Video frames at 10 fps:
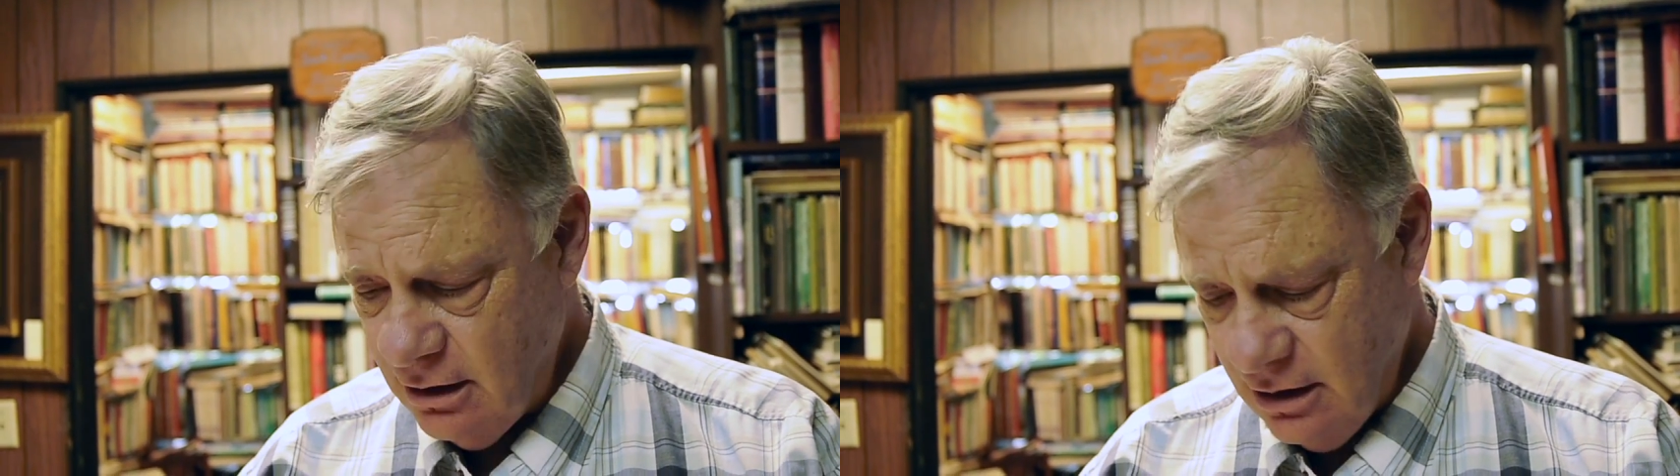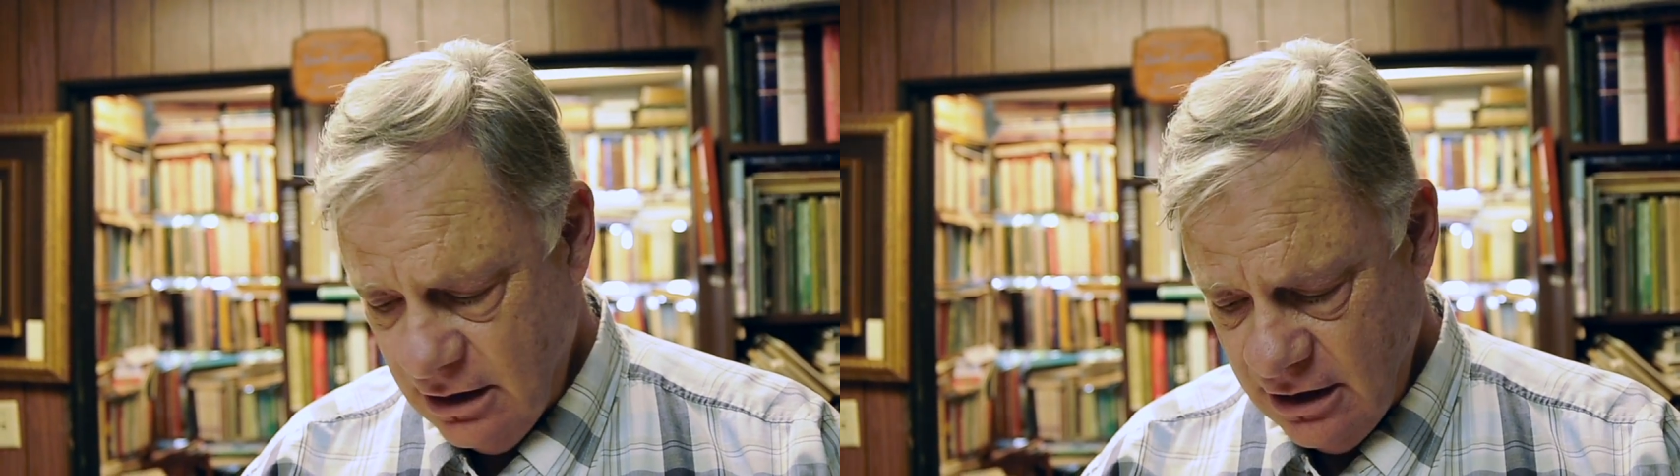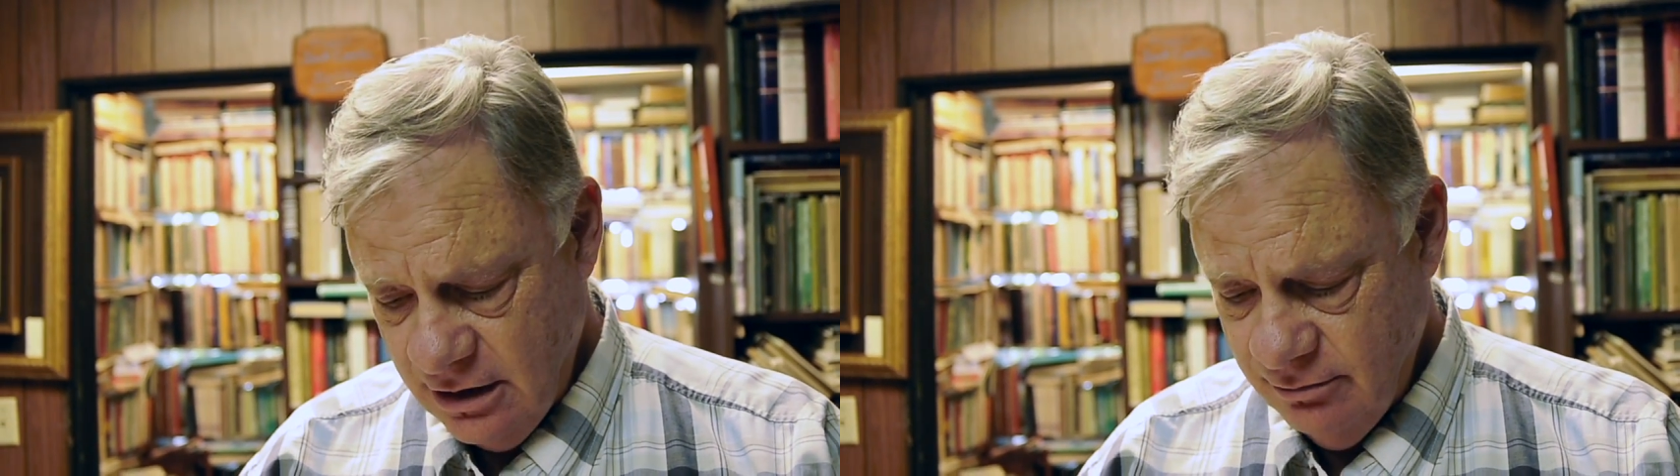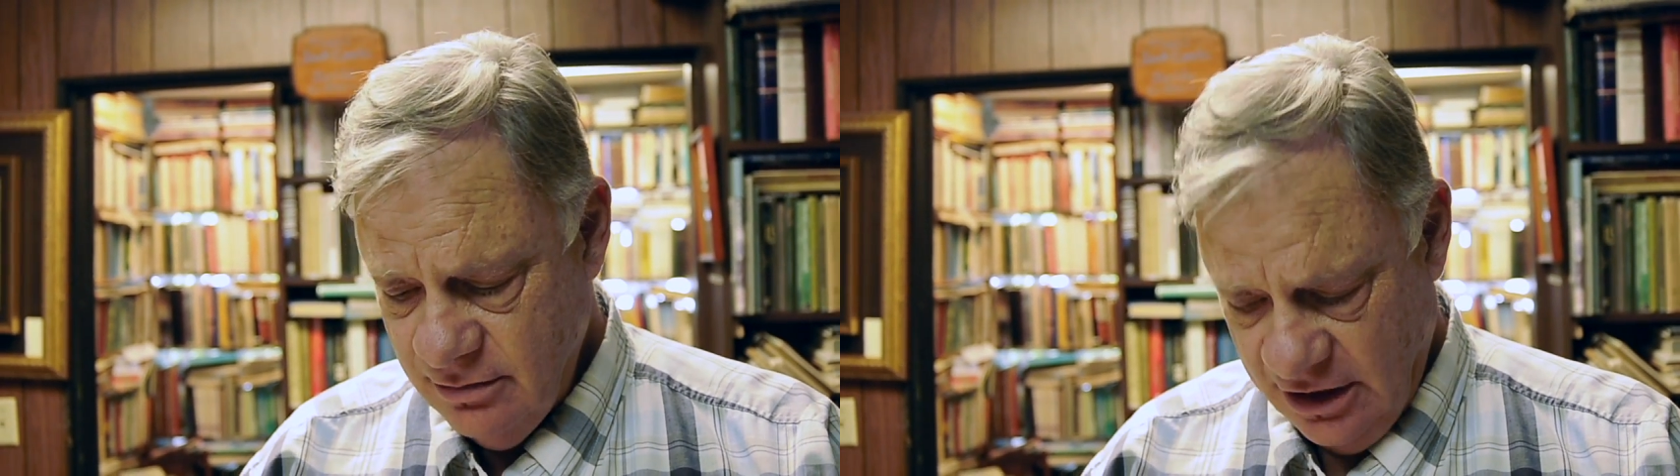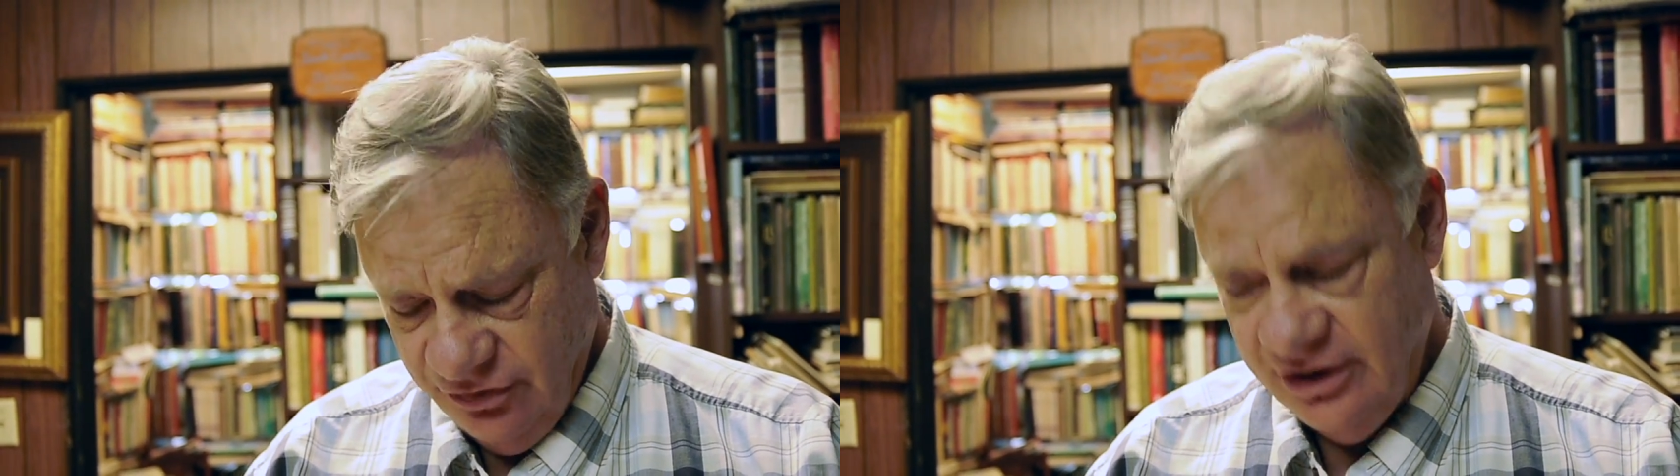Uh,
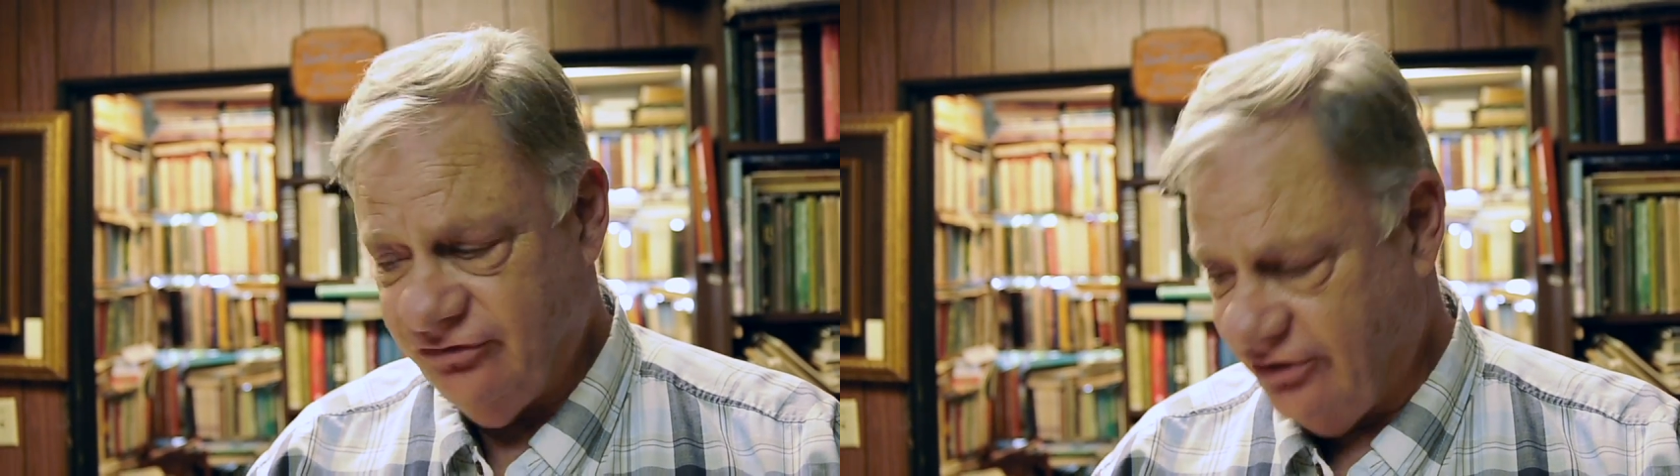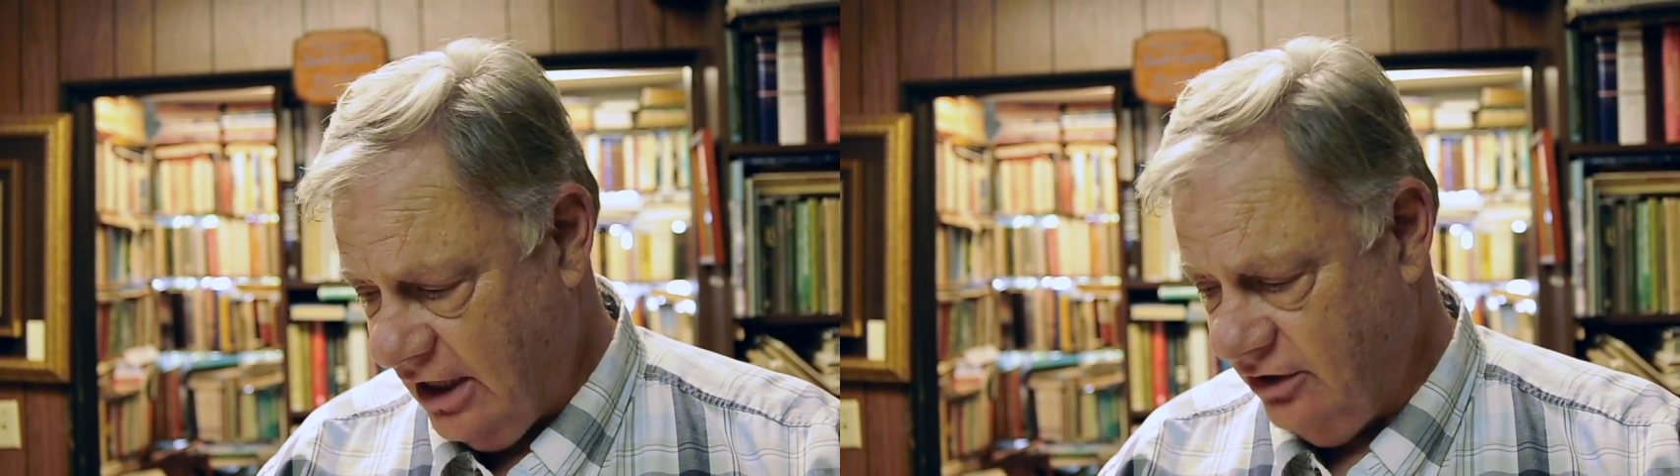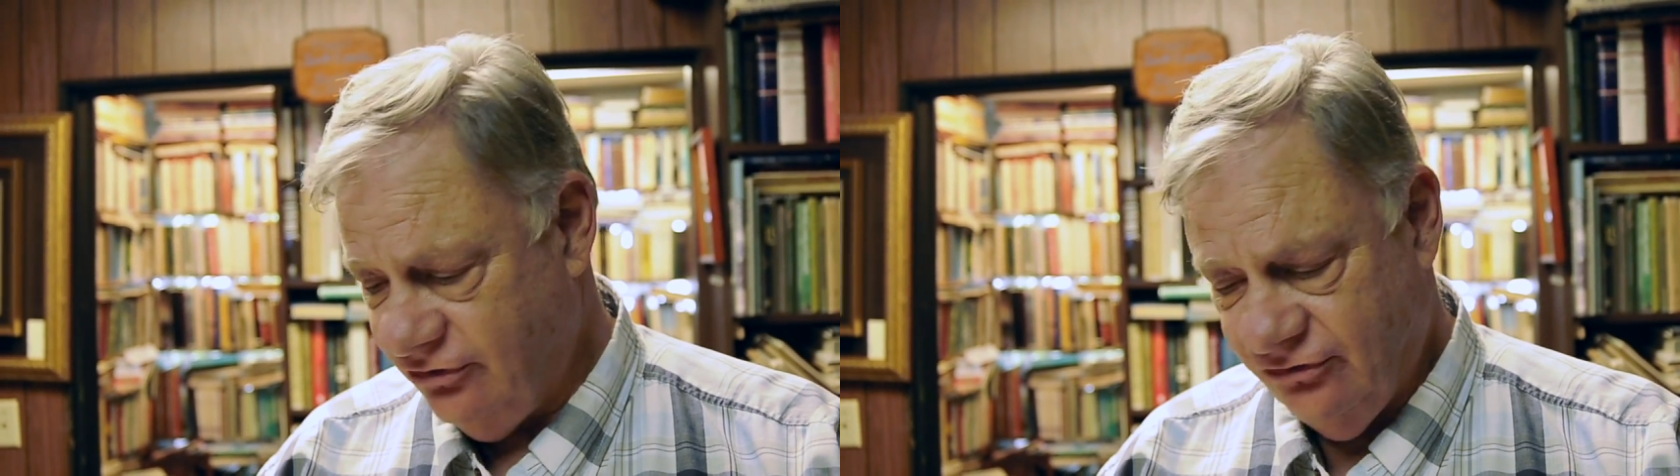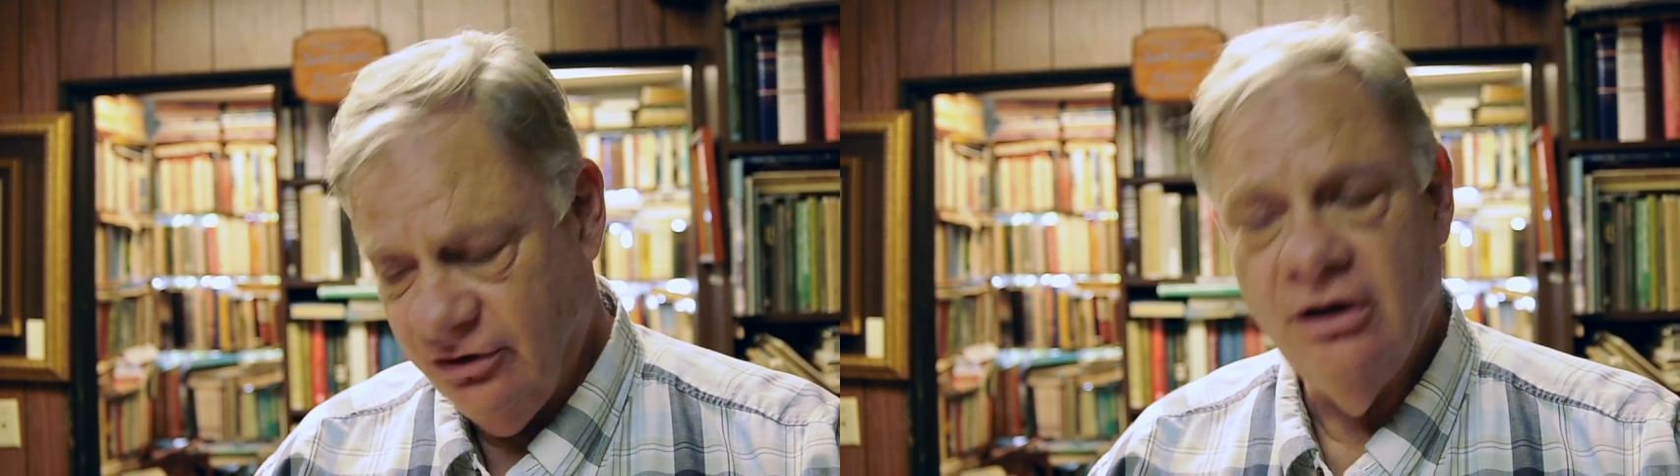in this case,